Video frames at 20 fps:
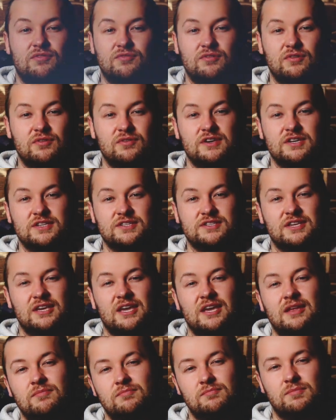through this
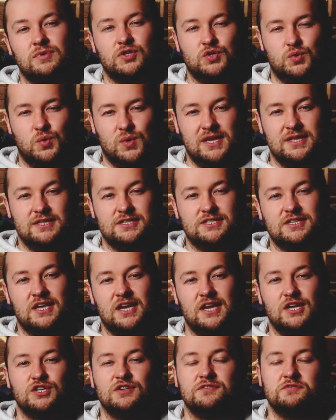in between
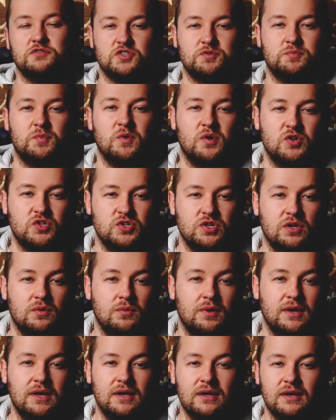stage of your spiritual
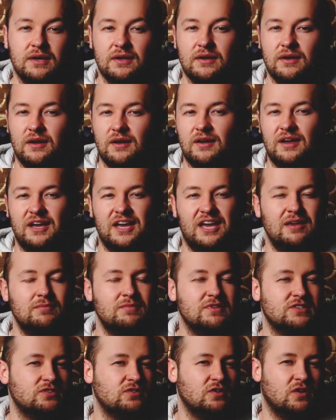awakening, our aim
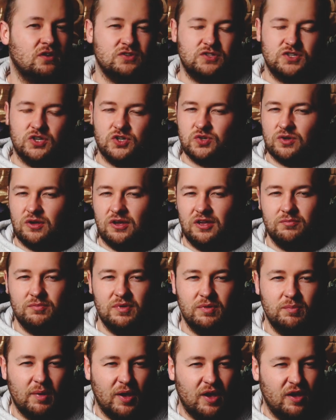is not to try and
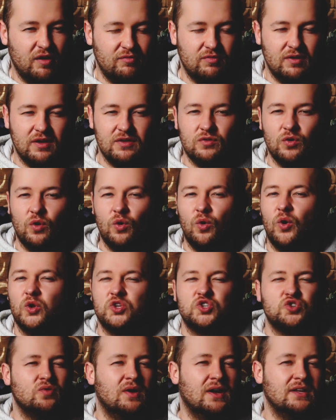be perfect or
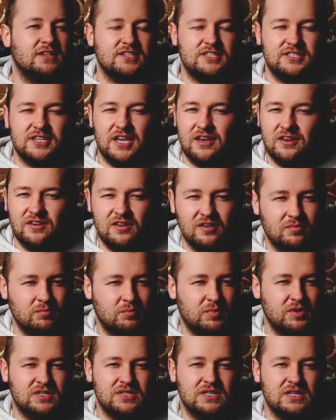transcendent,
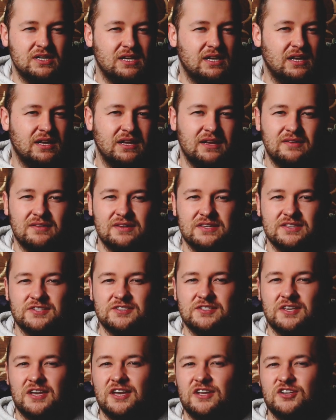particularly in this
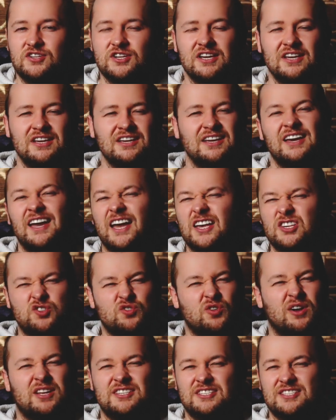stage, as
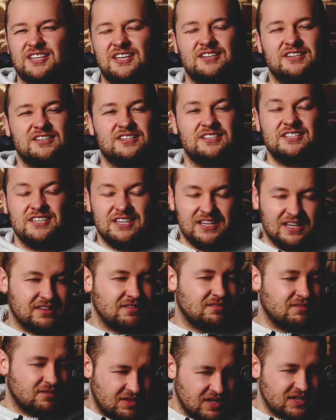transcendency at